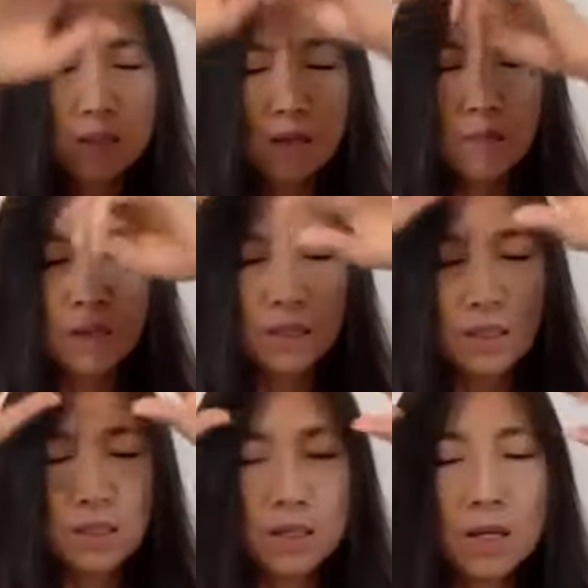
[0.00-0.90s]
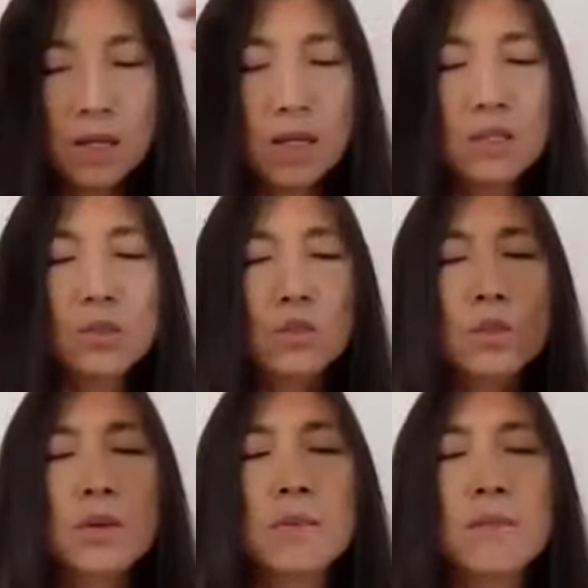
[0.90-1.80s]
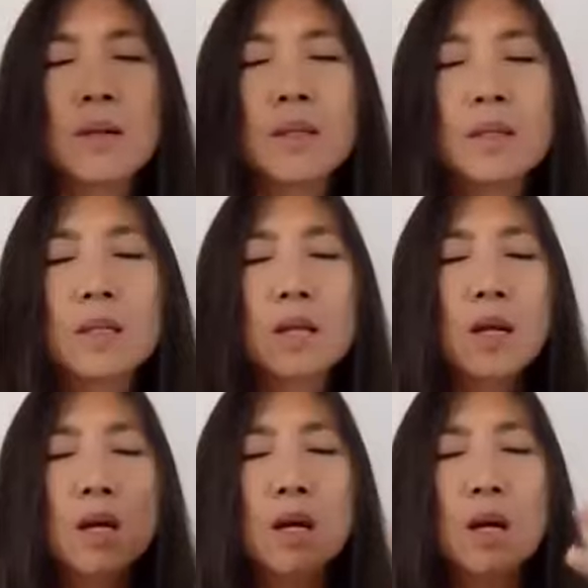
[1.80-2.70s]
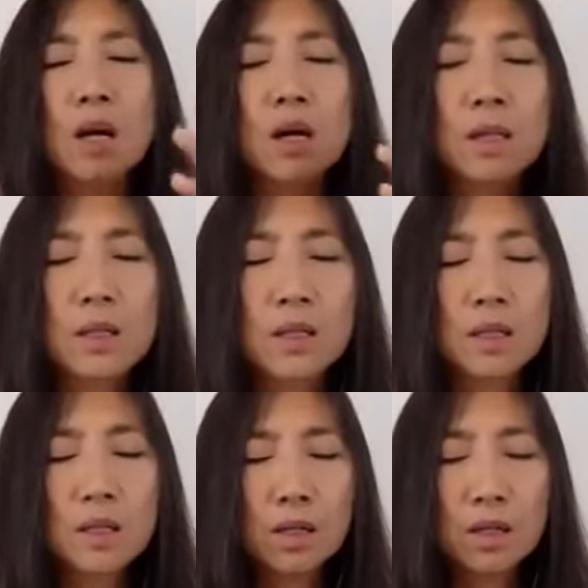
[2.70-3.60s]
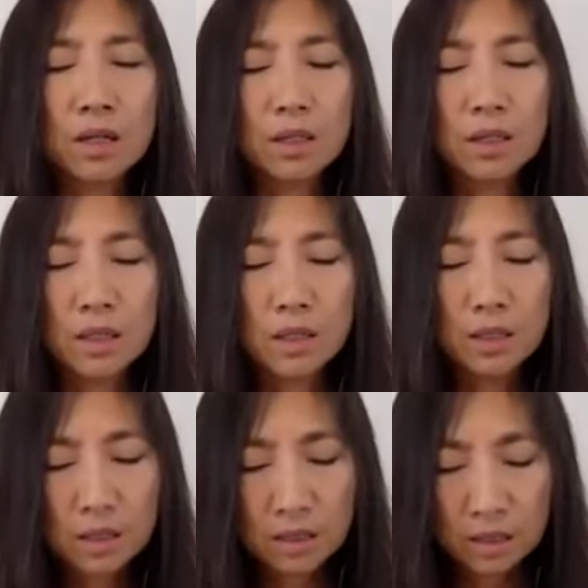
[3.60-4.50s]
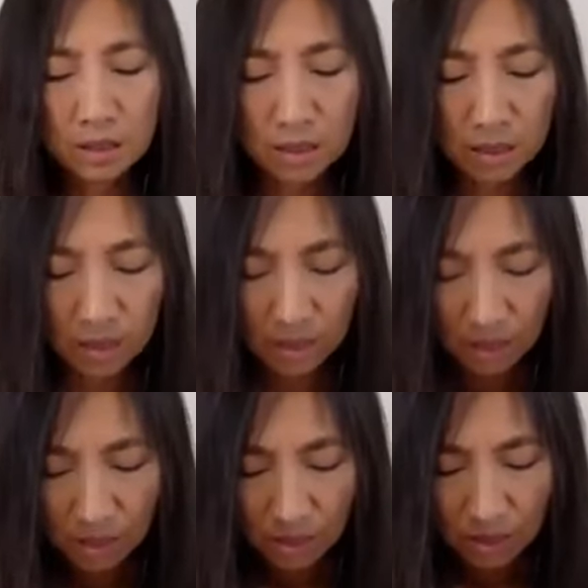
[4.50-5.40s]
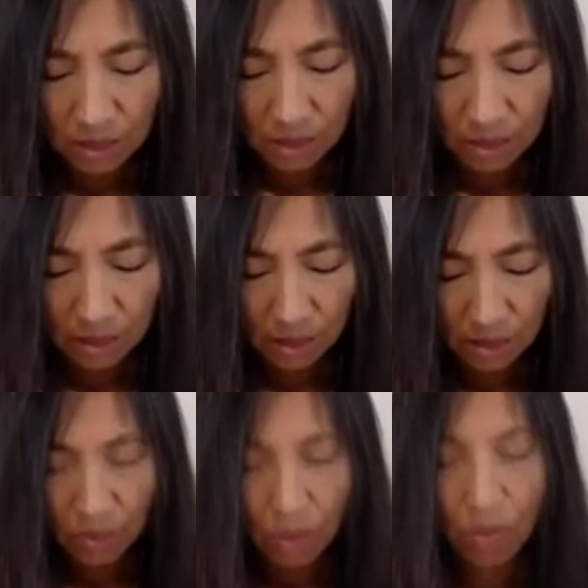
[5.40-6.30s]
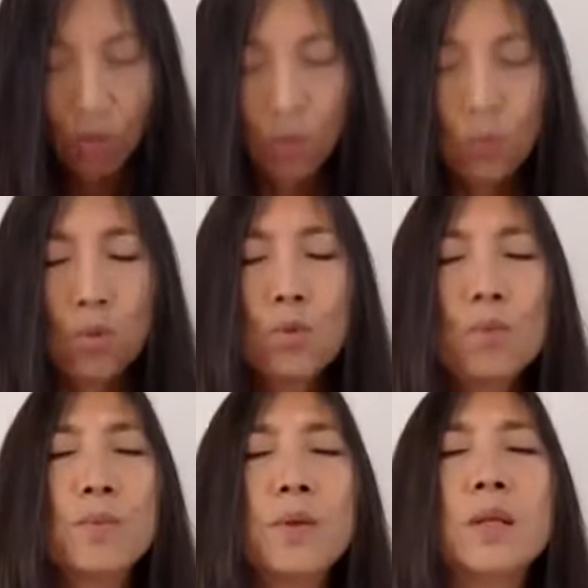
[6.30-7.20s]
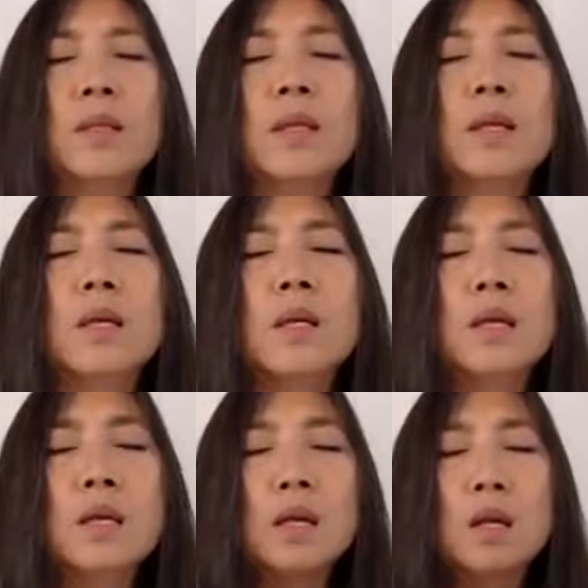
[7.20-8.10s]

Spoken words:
namate la casu na pali are are are are un pate